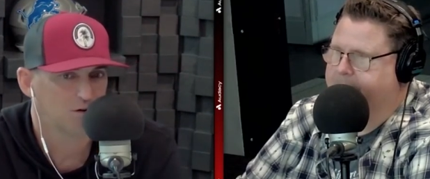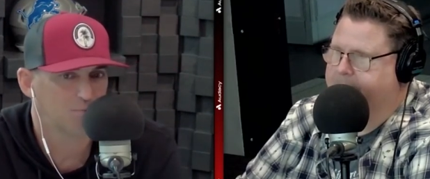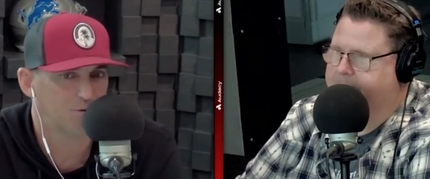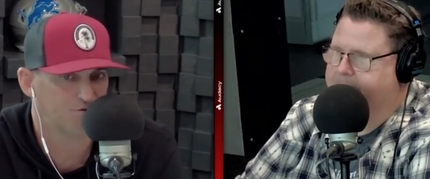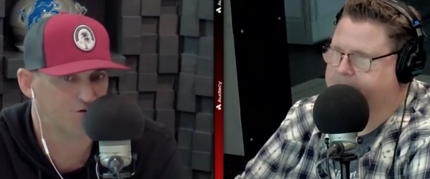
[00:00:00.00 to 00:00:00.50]

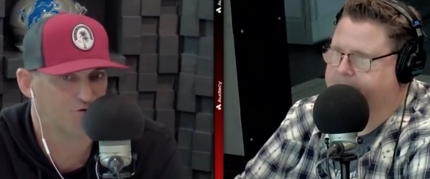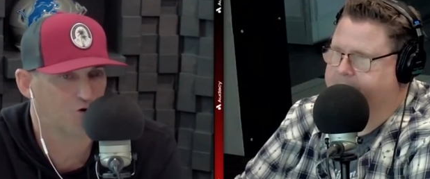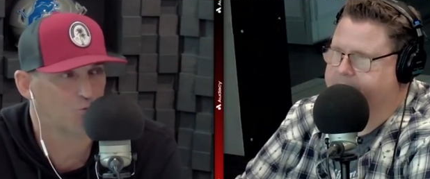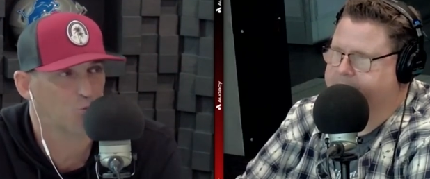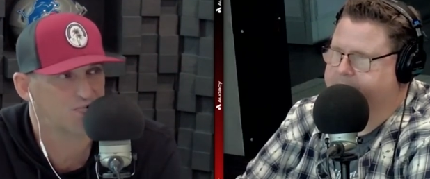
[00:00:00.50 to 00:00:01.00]
Speaker 1: But if
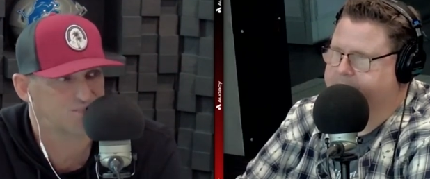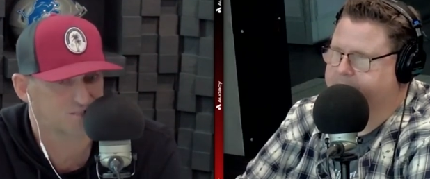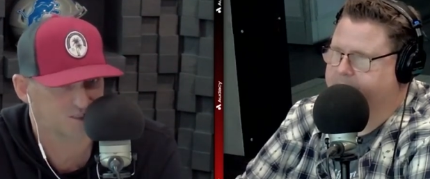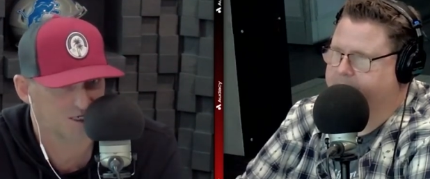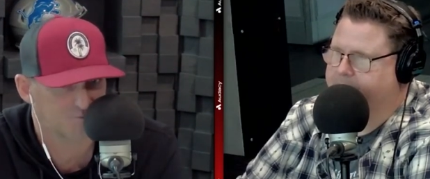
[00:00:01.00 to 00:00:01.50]
Detroit wins
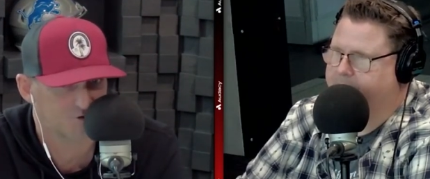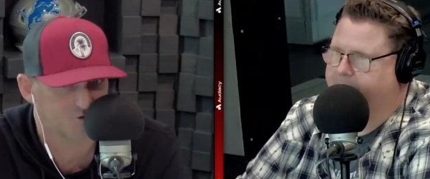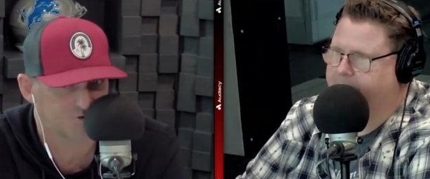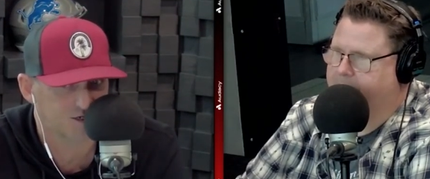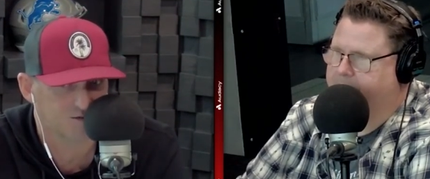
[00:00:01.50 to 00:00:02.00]
this game
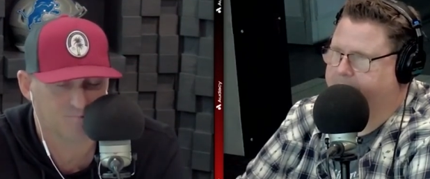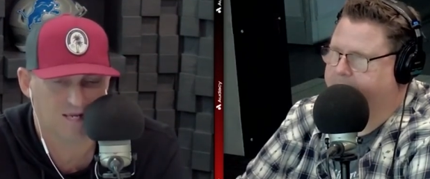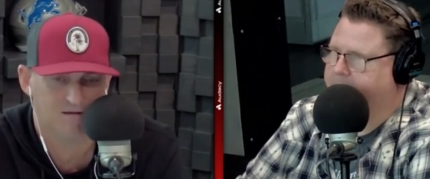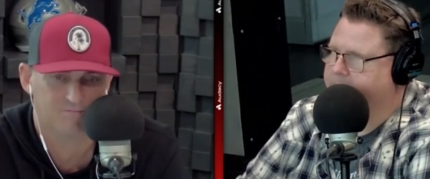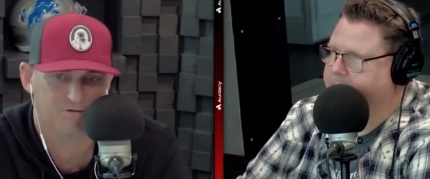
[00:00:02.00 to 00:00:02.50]
Thursday,
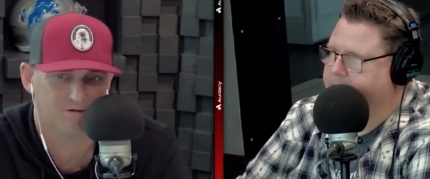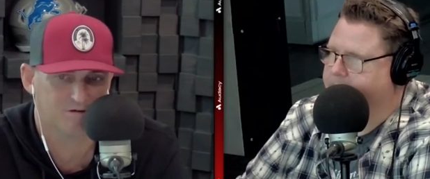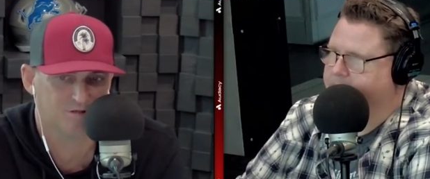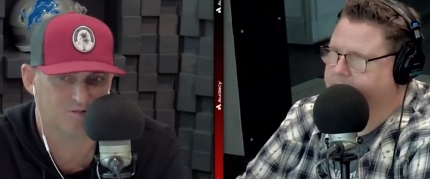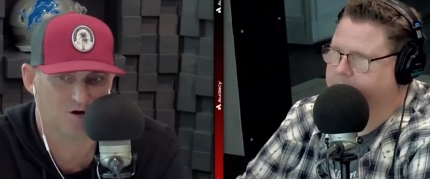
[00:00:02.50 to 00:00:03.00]
man,
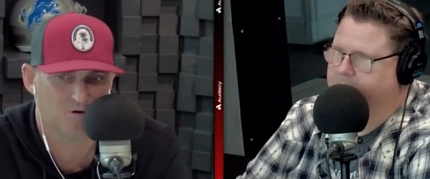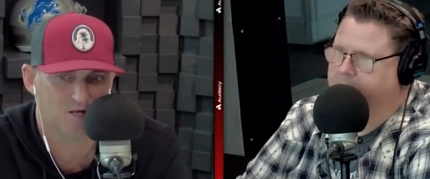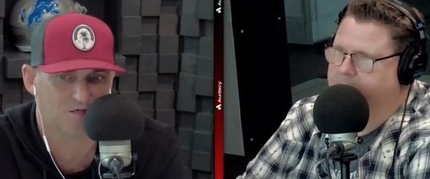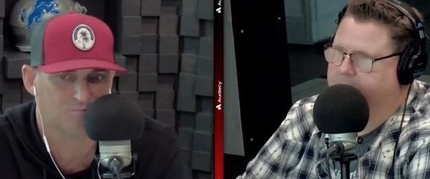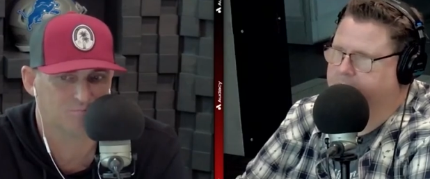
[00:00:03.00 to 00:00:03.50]
it's
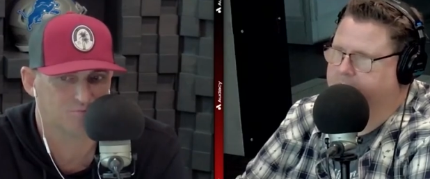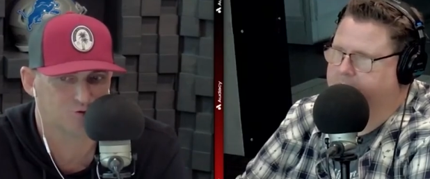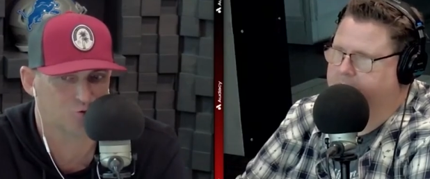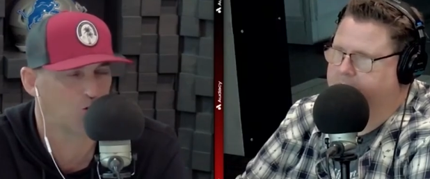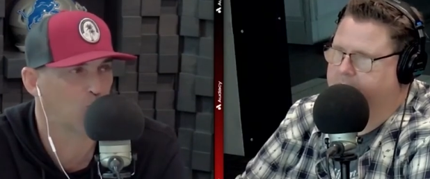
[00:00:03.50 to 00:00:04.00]
already
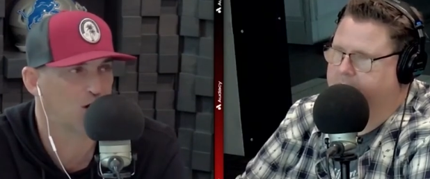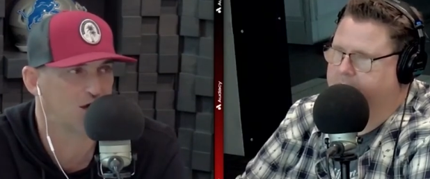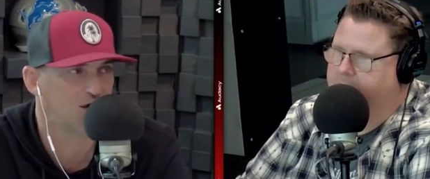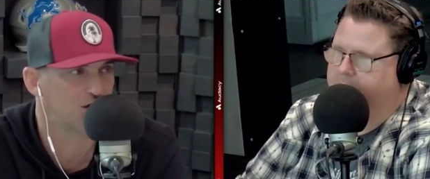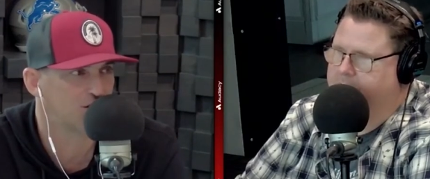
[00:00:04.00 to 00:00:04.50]
short
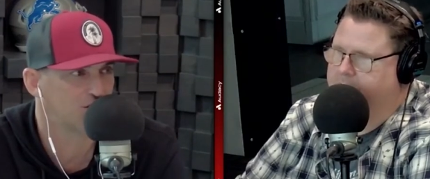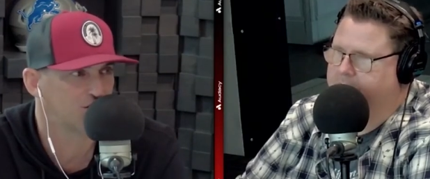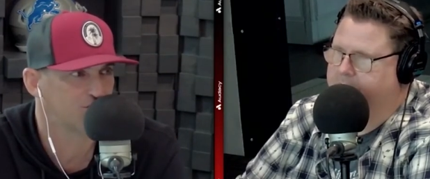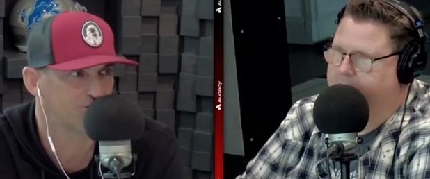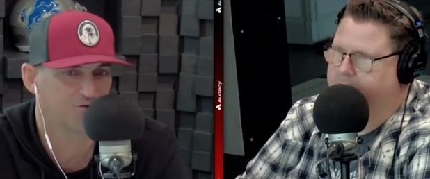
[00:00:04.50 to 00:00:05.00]
week.
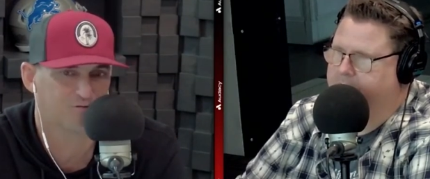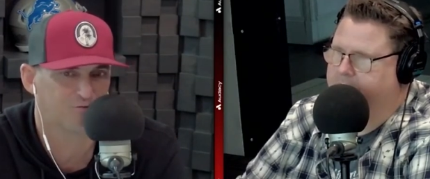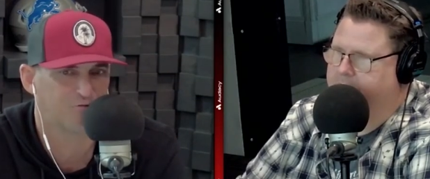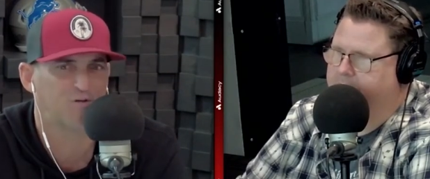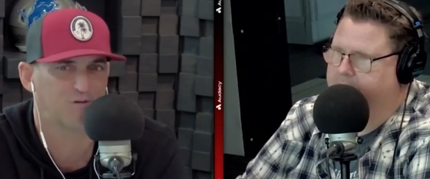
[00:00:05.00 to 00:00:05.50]
Feels
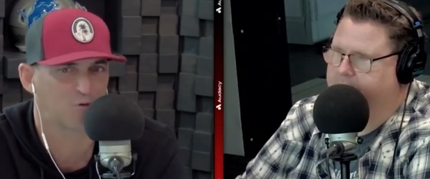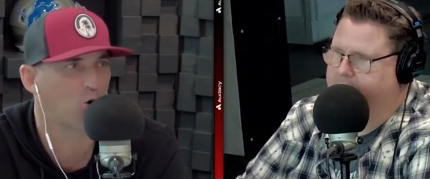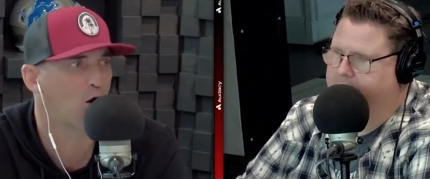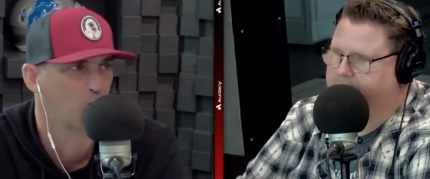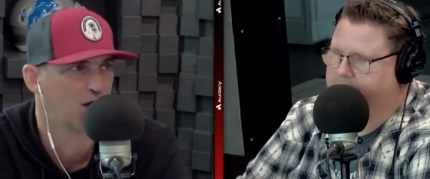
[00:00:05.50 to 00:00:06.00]
feels like
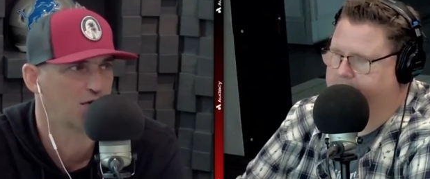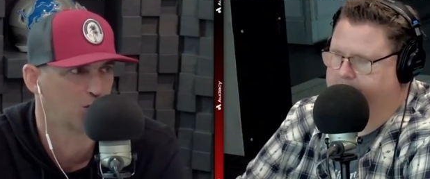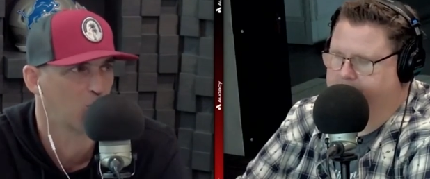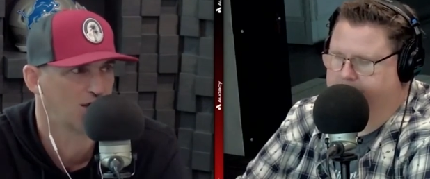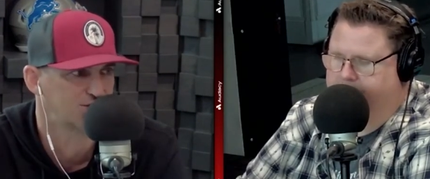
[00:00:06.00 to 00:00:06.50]
we're already at a
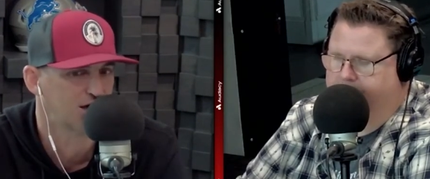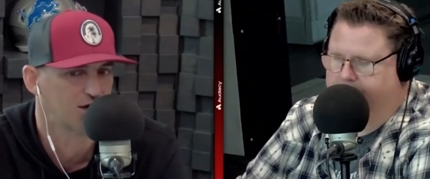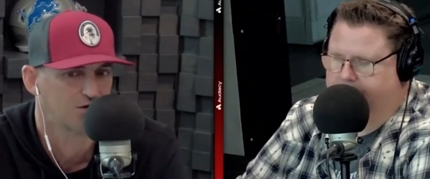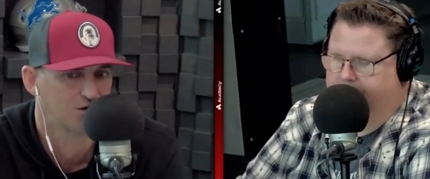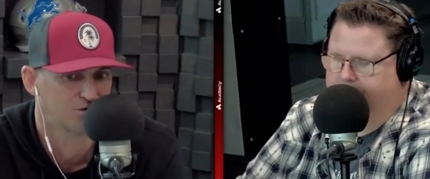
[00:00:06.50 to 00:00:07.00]

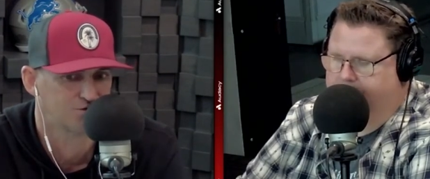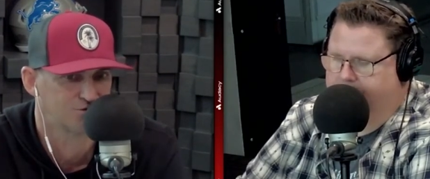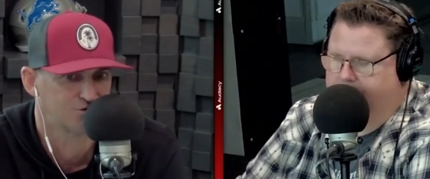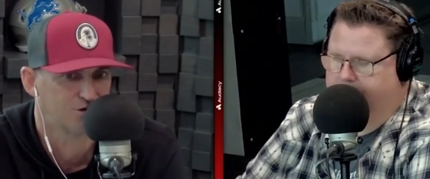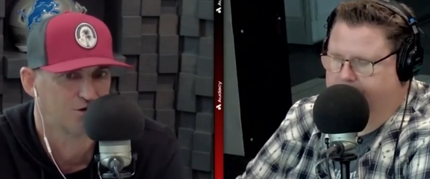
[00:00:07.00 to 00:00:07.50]
Wednesday
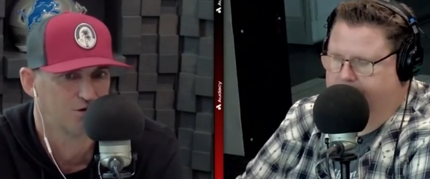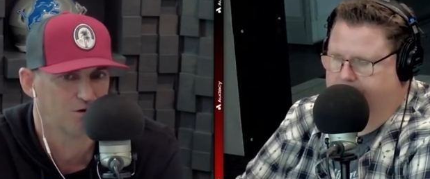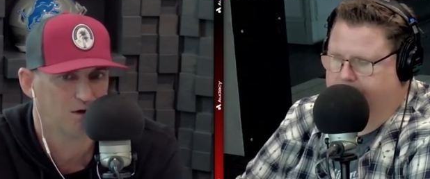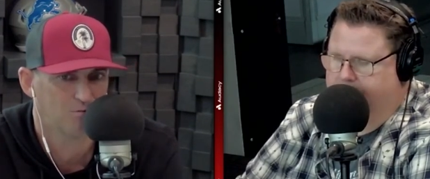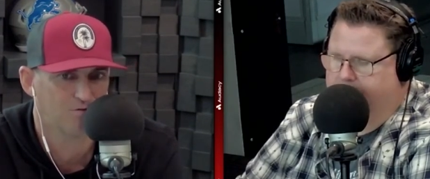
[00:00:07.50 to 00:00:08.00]
because
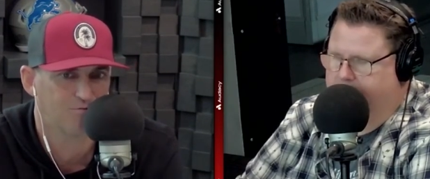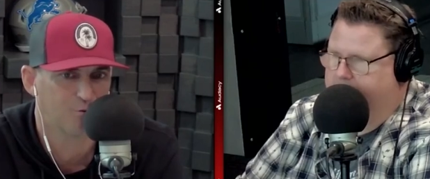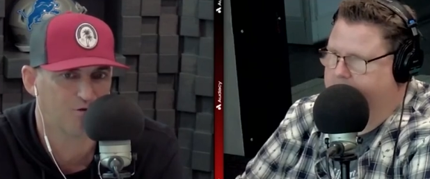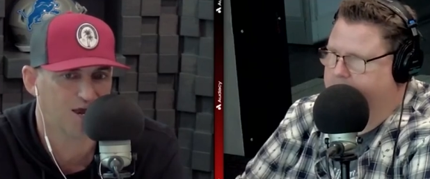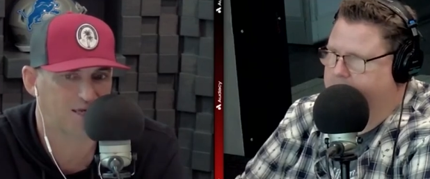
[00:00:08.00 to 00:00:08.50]
I'm looking
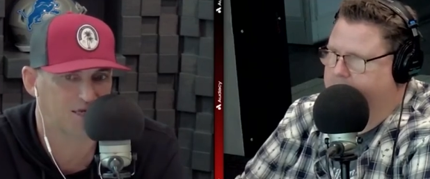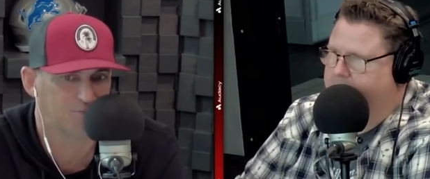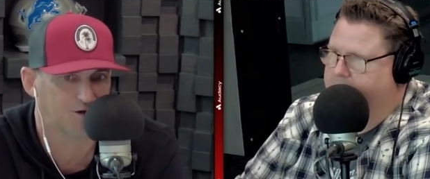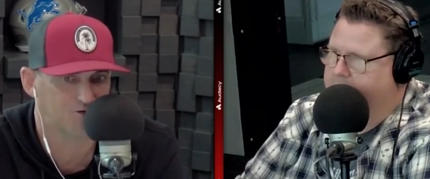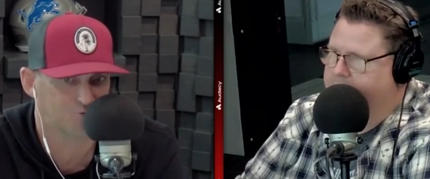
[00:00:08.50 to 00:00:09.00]
forward to that
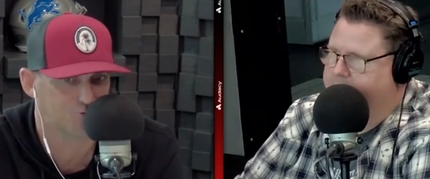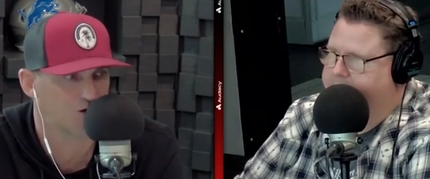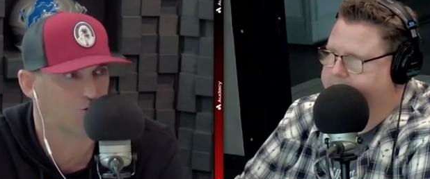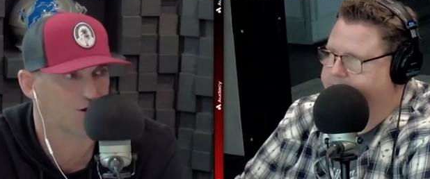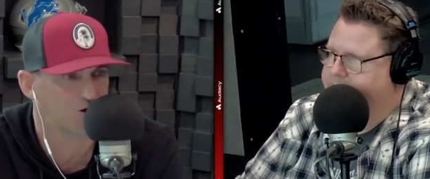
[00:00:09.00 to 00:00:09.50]
game and it's right
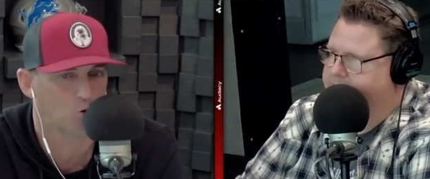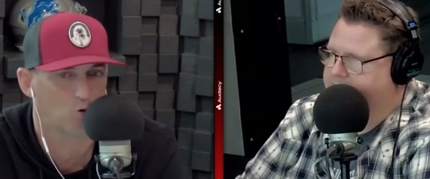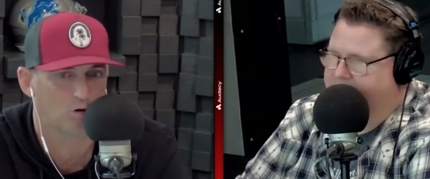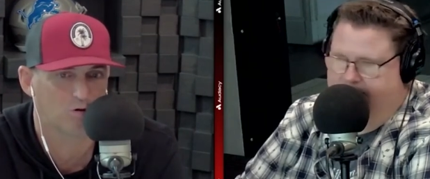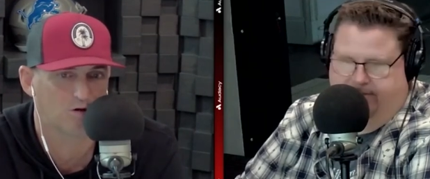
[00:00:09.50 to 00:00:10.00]
around the
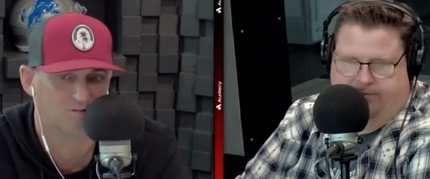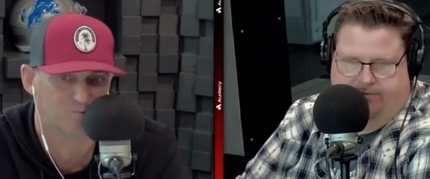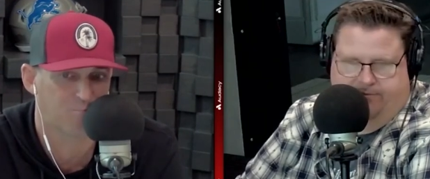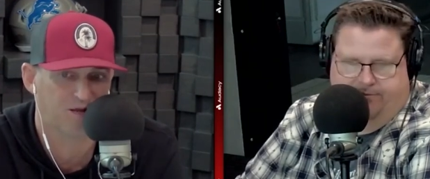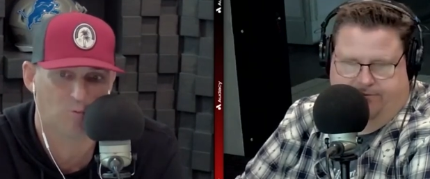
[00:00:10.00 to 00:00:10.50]
corner yeah. and it's a
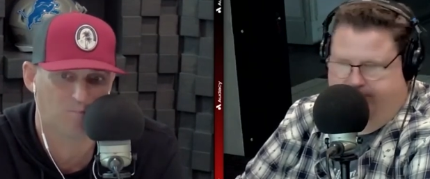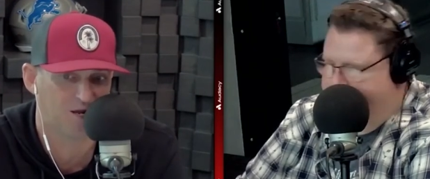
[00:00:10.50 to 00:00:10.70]
big one,